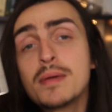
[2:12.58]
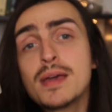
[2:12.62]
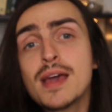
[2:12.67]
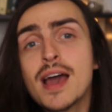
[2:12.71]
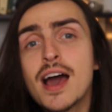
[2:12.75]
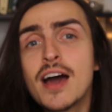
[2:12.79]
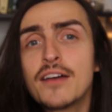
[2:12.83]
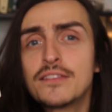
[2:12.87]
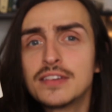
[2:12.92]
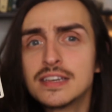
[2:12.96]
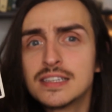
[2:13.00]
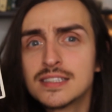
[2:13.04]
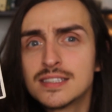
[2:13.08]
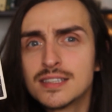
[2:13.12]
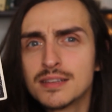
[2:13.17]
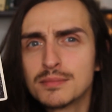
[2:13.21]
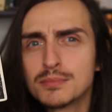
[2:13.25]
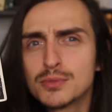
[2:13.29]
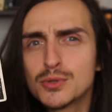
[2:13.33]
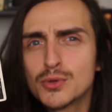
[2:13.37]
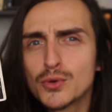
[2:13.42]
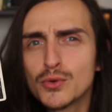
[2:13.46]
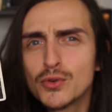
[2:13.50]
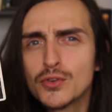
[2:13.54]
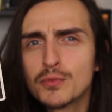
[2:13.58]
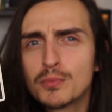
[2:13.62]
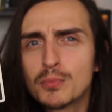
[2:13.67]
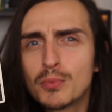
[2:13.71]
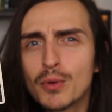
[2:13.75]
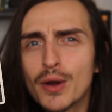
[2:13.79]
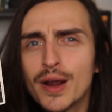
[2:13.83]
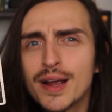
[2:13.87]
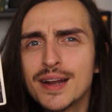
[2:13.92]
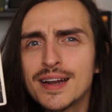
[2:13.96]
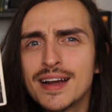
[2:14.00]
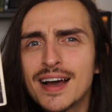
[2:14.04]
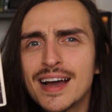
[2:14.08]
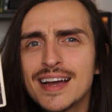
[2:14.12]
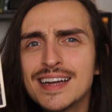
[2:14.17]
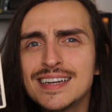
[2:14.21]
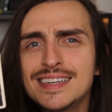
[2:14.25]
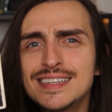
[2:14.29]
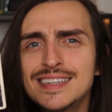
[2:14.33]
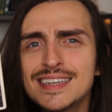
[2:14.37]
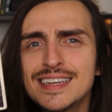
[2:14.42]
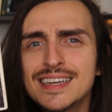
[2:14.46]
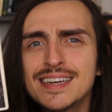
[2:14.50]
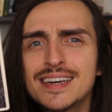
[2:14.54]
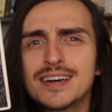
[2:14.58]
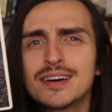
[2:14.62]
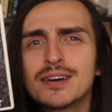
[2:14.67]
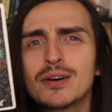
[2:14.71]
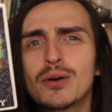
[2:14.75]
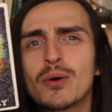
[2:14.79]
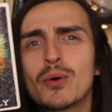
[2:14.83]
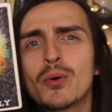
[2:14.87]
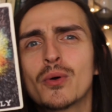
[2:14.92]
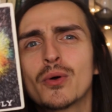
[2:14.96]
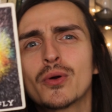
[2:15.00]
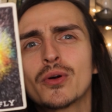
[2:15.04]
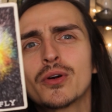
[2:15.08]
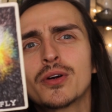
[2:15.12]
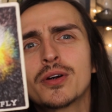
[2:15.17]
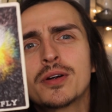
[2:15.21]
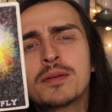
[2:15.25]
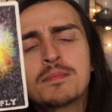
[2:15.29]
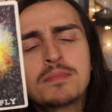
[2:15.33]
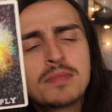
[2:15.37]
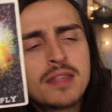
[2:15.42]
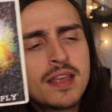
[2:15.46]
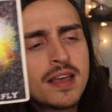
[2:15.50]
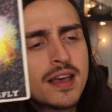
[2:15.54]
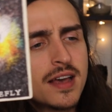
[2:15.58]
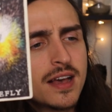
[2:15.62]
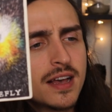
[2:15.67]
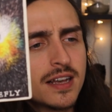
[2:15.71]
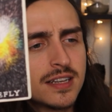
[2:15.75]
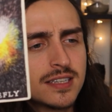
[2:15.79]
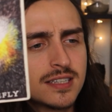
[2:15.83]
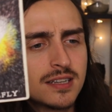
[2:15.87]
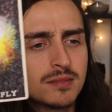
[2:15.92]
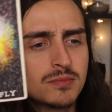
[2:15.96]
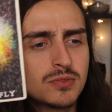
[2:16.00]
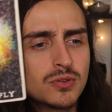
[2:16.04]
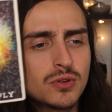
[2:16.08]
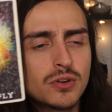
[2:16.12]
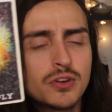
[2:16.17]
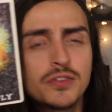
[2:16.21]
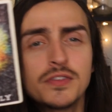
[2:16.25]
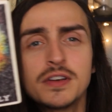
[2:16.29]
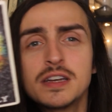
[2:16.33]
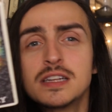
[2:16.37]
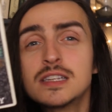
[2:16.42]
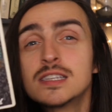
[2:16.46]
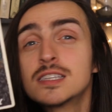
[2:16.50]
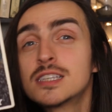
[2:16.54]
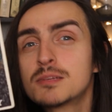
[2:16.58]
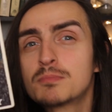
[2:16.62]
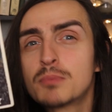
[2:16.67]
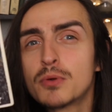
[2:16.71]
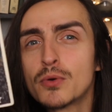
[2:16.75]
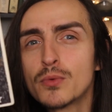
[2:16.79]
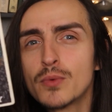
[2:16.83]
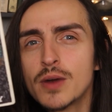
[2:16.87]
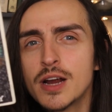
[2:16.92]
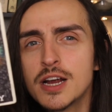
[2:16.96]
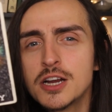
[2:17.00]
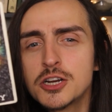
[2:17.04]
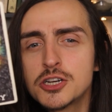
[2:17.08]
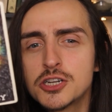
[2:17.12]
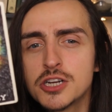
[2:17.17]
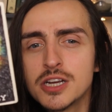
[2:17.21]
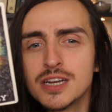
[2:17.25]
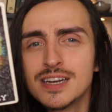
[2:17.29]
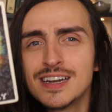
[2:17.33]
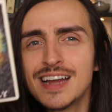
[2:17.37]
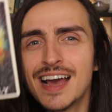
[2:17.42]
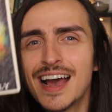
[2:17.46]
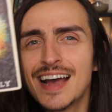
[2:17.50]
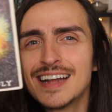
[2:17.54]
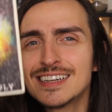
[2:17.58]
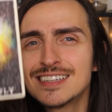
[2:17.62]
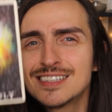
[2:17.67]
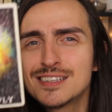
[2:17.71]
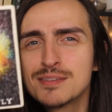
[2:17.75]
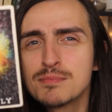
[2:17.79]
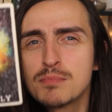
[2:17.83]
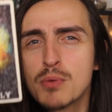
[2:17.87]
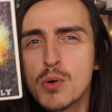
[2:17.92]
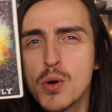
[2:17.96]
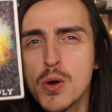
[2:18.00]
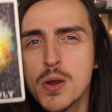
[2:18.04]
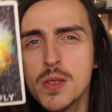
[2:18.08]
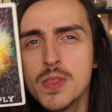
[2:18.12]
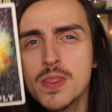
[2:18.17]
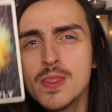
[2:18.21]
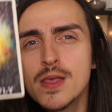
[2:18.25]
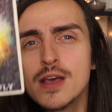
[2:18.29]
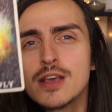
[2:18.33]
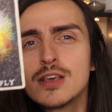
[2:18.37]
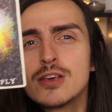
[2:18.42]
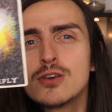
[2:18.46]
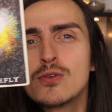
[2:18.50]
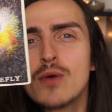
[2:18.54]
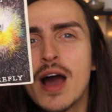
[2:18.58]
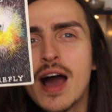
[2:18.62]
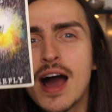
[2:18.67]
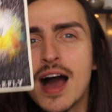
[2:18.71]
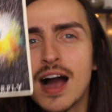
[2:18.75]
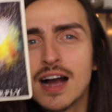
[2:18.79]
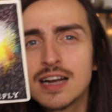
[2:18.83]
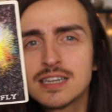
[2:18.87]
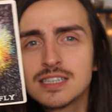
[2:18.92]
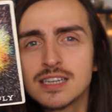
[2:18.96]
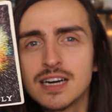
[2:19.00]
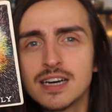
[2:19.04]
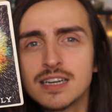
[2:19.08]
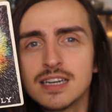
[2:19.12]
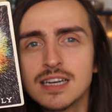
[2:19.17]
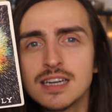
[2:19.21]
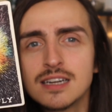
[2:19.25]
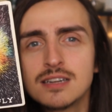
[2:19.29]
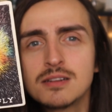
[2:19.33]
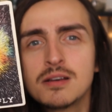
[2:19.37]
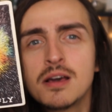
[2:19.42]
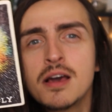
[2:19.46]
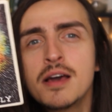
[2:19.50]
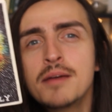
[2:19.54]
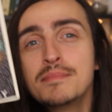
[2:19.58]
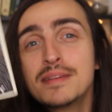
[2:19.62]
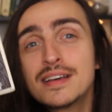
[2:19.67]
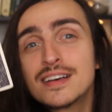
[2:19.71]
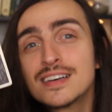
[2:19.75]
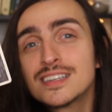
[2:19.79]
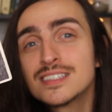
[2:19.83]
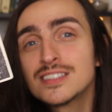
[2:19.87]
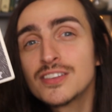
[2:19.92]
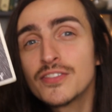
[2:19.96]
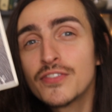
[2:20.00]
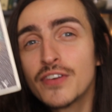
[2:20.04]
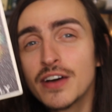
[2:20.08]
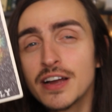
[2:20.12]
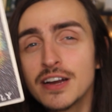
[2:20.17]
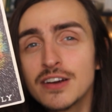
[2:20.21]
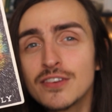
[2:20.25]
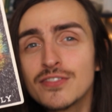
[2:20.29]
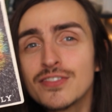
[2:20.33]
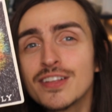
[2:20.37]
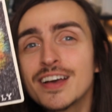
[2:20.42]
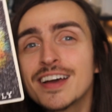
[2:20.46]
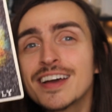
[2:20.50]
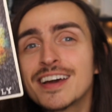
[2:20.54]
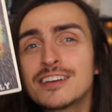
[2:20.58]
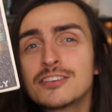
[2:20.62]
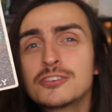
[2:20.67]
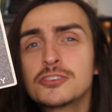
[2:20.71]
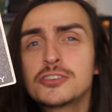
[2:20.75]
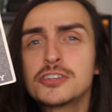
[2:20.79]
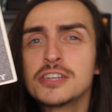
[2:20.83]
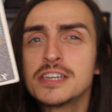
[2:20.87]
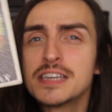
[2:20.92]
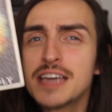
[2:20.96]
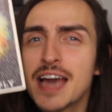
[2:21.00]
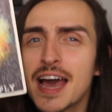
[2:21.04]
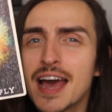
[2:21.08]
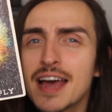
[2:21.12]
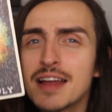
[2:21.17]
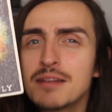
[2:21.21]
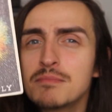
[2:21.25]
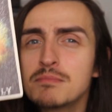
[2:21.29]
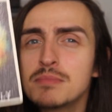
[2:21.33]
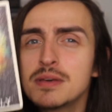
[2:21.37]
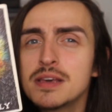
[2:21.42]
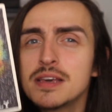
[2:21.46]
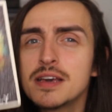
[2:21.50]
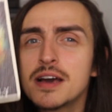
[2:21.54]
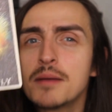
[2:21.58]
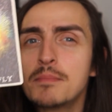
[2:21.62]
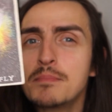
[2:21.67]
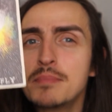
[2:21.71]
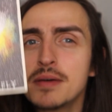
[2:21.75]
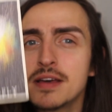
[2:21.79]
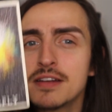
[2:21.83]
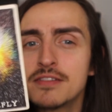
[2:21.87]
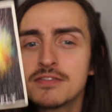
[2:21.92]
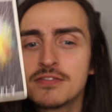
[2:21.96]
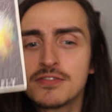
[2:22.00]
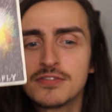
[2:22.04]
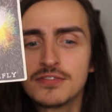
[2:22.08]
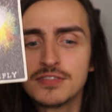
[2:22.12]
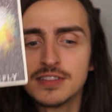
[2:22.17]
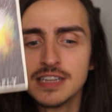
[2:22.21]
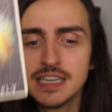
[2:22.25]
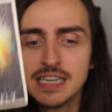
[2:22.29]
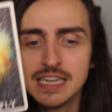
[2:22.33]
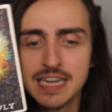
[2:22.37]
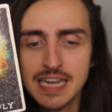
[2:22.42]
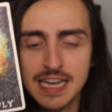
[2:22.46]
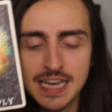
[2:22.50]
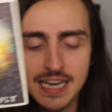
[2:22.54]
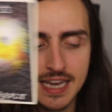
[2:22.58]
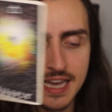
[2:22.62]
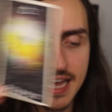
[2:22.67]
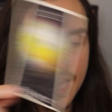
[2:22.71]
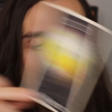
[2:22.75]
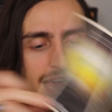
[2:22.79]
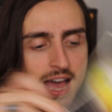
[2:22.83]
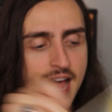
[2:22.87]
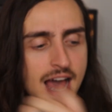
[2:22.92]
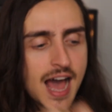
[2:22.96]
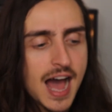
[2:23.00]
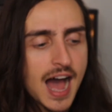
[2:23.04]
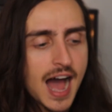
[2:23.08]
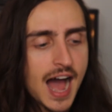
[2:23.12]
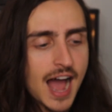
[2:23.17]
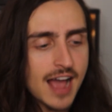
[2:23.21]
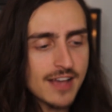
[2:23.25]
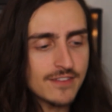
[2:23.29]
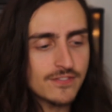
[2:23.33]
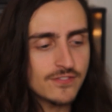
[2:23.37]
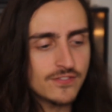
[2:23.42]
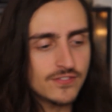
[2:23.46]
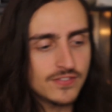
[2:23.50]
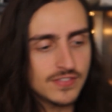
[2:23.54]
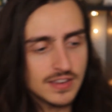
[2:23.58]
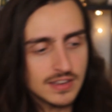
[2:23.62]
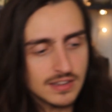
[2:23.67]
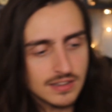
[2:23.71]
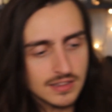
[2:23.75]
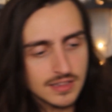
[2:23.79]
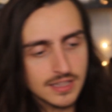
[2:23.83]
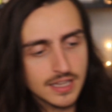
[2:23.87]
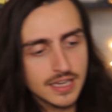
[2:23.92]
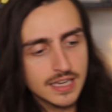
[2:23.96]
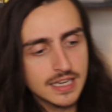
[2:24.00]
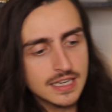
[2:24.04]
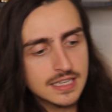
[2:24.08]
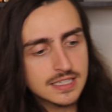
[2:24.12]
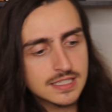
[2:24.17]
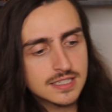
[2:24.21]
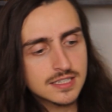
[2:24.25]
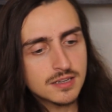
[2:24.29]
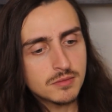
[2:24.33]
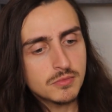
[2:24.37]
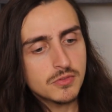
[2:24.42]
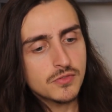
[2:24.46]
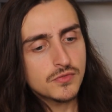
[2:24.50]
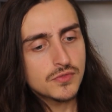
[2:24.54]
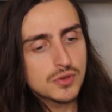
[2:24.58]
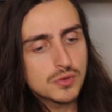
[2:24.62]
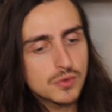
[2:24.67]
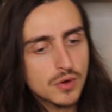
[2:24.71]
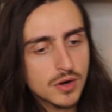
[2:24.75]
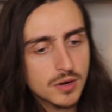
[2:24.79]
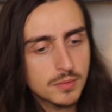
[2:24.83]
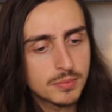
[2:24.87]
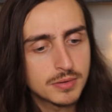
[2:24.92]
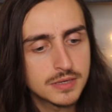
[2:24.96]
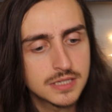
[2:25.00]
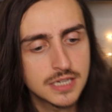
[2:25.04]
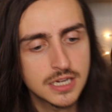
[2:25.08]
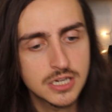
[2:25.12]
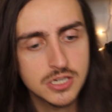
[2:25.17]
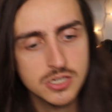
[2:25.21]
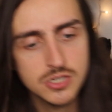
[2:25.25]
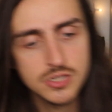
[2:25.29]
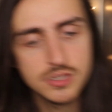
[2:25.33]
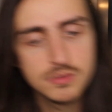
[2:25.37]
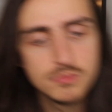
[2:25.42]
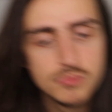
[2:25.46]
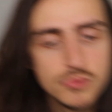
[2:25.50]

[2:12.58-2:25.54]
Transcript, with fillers: be having some sort of bright idea or some sort of inspiration, and it's important that you act on it because the firefly energy can be a bit fleeting. I feel like some of you are potentially